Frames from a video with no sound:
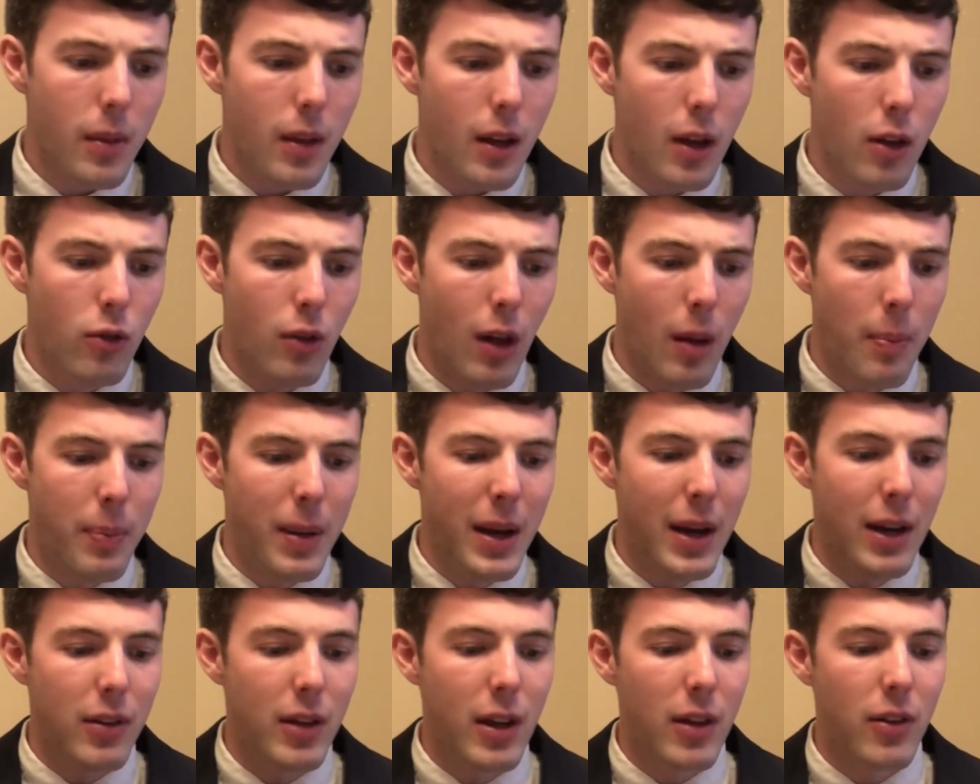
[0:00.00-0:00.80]
So they
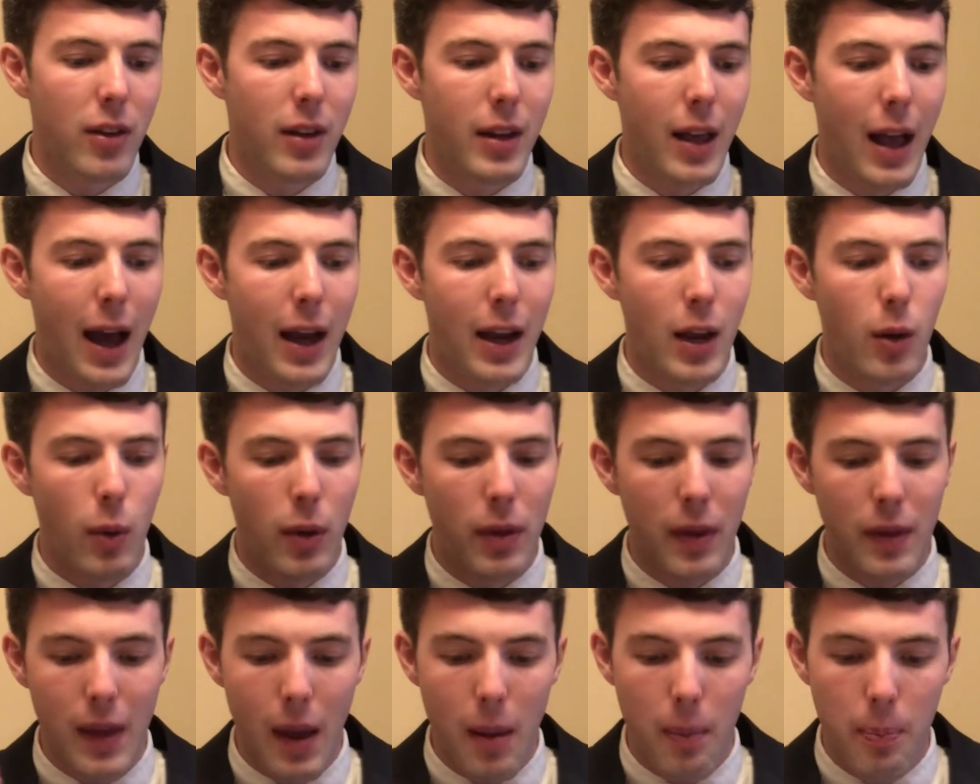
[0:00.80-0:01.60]
beat Cincinnati. We
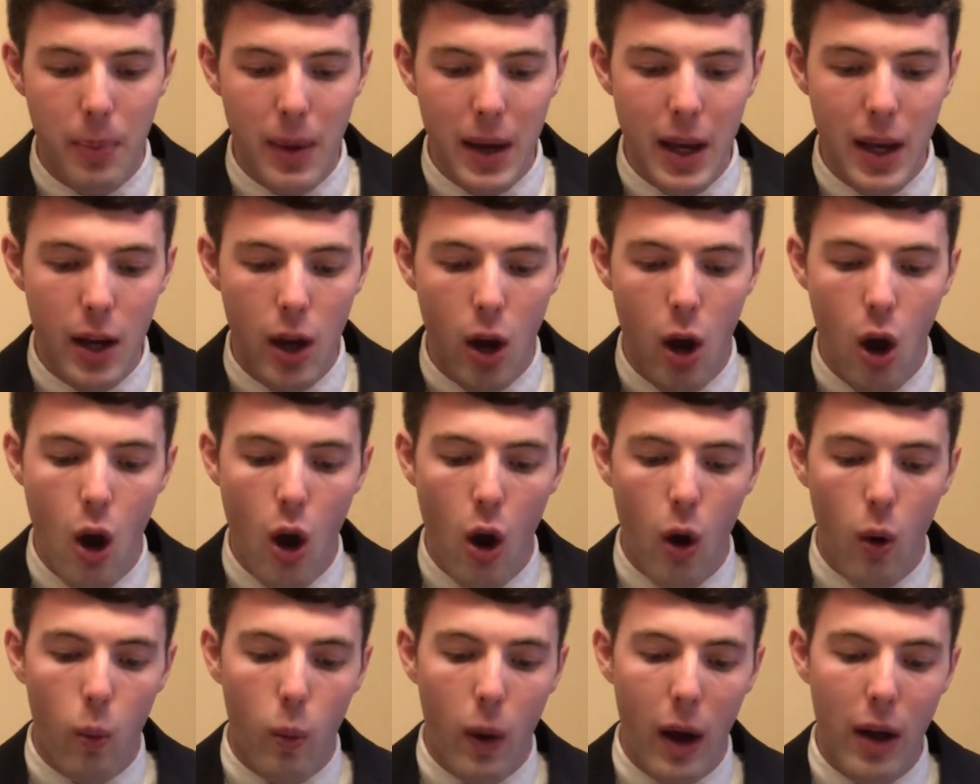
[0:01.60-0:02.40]
think they beat
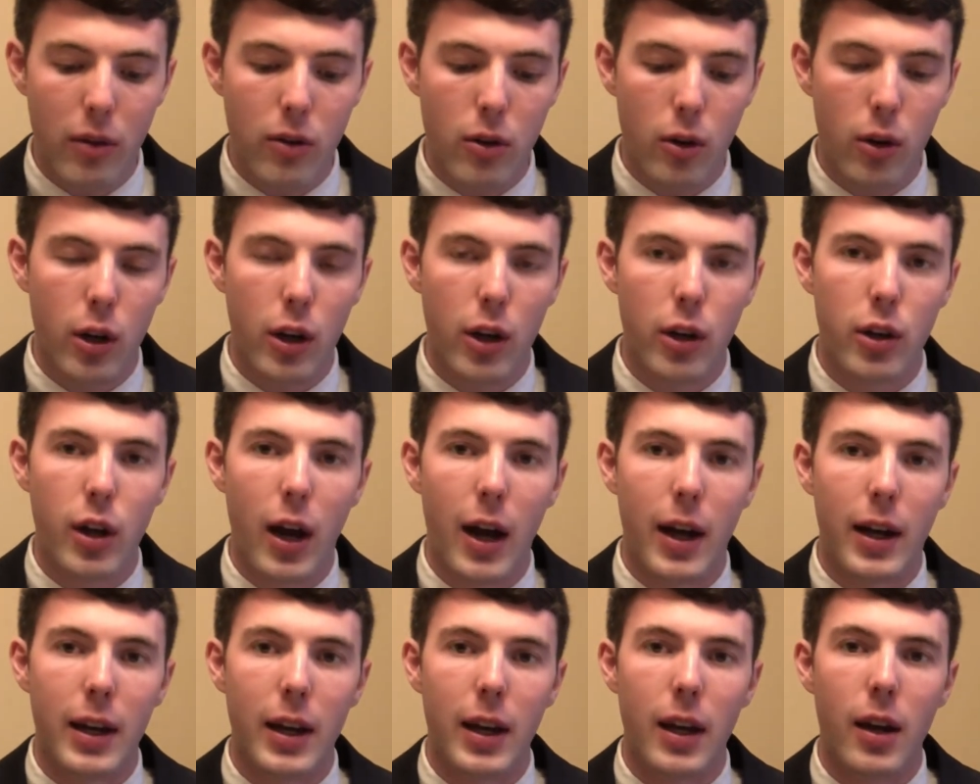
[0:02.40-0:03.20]
Western
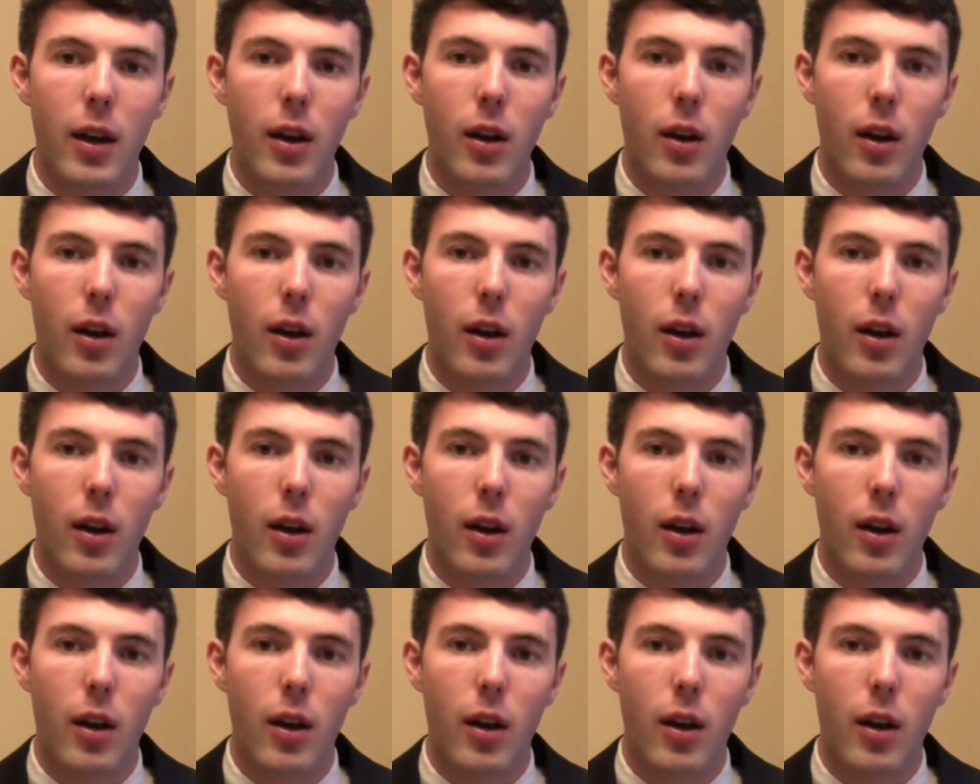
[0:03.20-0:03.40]
Kentucky.